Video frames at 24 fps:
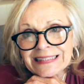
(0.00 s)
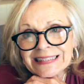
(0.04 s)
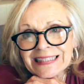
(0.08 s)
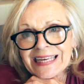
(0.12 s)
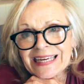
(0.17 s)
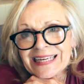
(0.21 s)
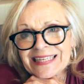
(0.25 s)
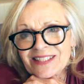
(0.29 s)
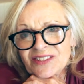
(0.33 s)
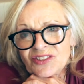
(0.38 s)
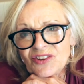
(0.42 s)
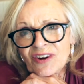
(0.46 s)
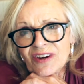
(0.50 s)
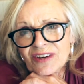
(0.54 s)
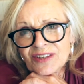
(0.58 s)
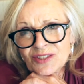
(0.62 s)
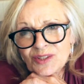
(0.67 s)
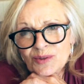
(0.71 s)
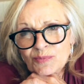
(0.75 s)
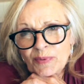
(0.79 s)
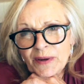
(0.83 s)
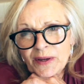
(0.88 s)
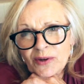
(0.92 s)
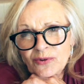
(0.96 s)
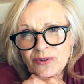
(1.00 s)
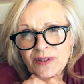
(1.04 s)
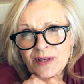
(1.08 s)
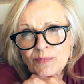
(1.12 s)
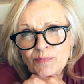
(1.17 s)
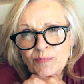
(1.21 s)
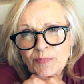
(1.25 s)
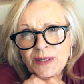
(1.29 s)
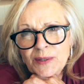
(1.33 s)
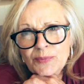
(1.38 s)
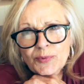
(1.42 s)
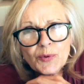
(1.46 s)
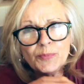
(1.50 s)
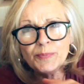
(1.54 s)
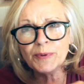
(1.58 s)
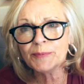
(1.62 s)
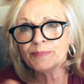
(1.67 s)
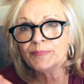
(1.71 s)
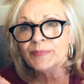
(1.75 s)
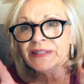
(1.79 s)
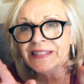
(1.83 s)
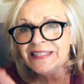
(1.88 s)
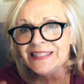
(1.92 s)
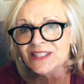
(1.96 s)
like dogs better than people,
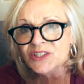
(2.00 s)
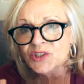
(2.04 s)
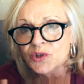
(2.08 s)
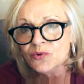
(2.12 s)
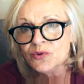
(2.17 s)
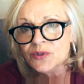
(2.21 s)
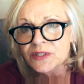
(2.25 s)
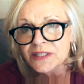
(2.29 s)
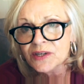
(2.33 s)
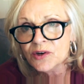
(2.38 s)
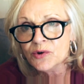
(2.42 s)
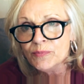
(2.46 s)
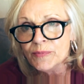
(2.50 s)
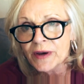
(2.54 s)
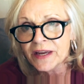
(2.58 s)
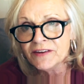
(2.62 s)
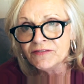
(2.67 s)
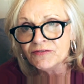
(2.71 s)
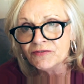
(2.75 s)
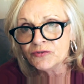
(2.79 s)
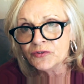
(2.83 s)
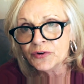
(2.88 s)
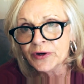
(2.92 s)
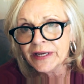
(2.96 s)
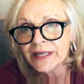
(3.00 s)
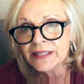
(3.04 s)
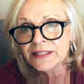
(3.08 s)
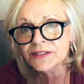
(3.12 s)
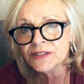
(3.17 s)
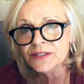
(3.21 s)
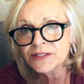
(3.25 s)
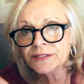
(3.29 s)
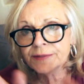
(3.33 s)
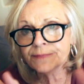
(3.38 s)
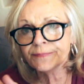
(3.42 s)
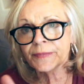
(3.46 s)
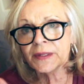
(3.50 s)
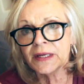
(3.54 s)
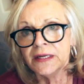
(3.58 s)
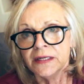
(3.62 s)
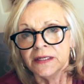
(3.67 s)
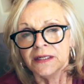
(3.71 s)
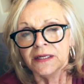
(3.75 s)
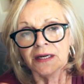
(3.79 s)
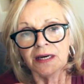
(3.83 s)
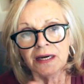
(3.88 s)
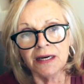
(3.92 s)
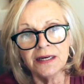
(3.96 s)
but please don't tell my friends.
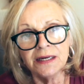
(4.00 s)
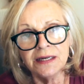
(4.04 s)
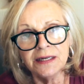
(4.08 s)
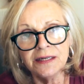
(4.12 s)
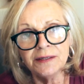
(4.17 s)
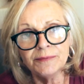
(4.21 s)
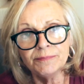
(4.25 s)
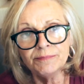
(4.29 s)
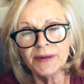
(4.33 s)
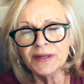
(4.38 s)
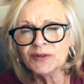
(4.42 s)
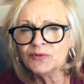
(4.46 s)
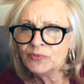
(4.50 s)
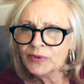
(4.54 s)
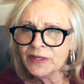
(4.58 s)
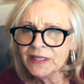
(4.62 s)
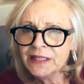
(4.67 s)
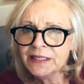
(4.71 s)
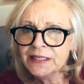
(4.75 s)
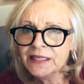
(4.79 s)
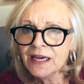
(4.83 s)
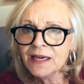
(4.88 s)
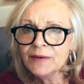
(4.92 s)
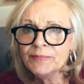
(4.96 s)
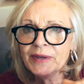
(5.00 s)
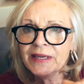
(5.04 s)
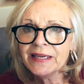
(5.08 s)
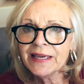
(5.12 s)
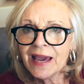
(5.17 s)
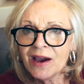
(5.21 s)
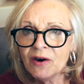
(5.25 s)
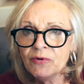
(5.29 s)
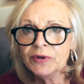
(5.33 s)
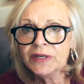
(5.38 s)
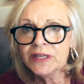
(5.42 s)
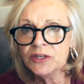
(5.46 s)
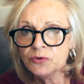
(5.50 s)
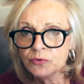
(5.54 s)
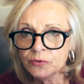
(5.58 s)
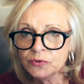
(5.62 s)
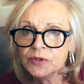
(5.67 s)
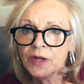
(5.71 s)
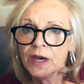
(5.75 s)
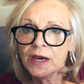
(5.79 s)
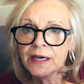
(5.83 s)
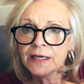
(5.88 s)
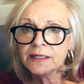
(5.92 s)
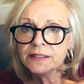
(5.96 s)
But really, how can you
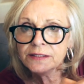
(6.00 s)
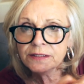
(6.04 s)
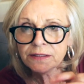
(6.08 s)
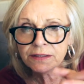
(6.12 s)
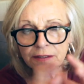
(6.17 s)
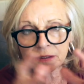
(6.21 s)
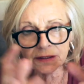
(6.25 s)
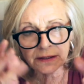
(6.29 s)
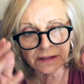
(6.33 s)
not?